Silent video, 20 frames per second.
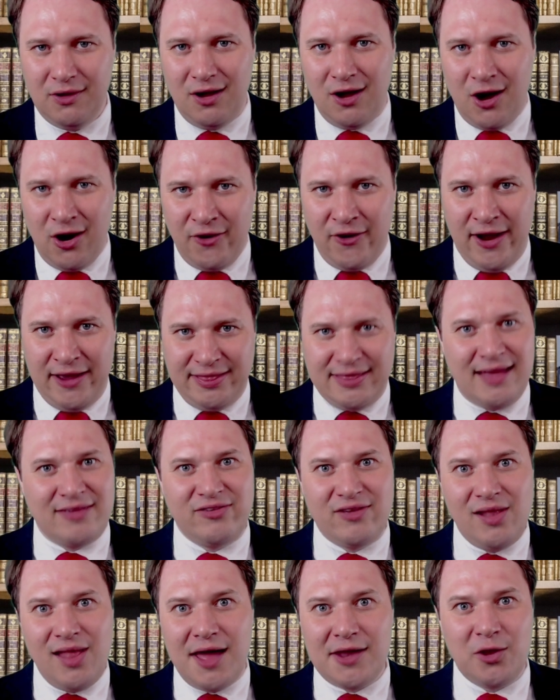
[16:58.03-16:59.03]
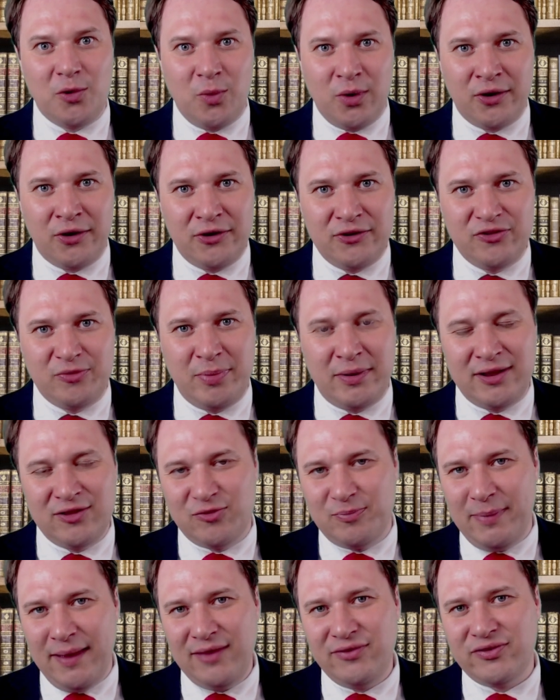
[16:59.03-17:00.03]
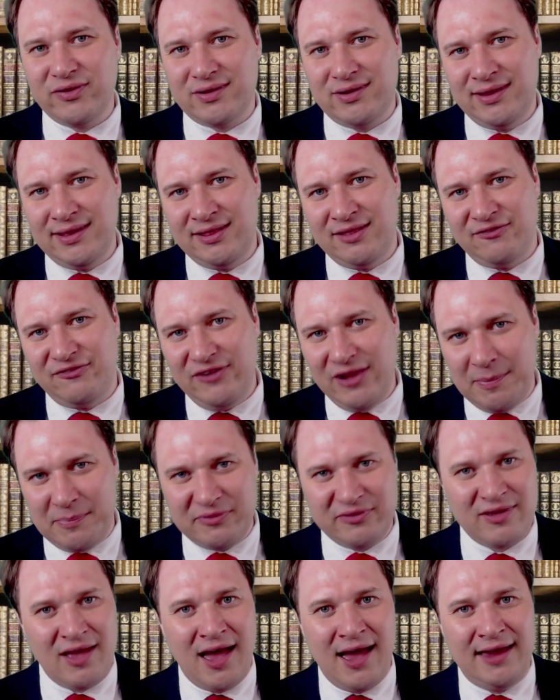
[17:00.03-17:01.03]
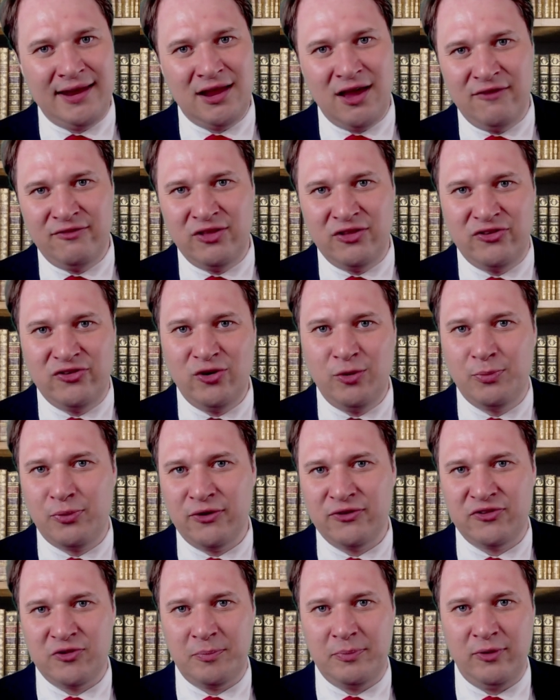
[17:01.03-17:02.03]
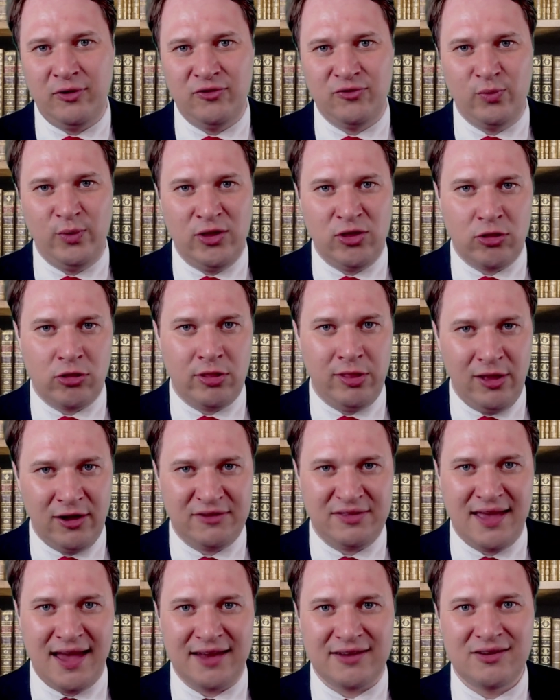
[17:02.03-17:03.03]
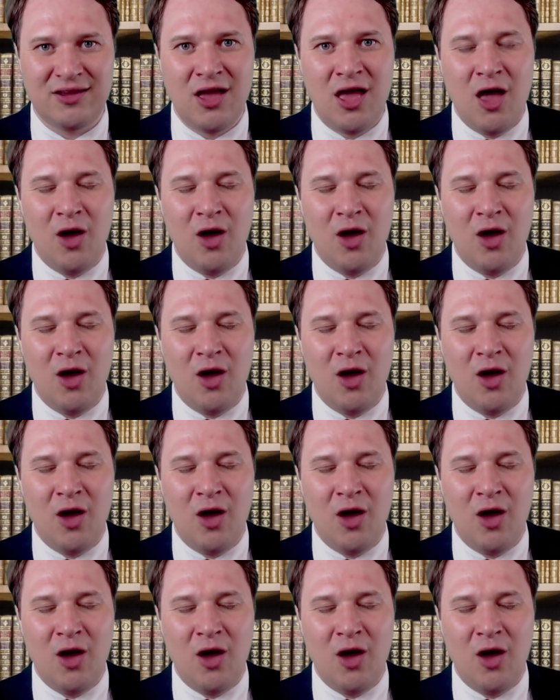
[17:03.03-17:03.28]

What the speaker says: All right, that's a lot of words, but it's basically the flip side of the 2 principles we just looked at.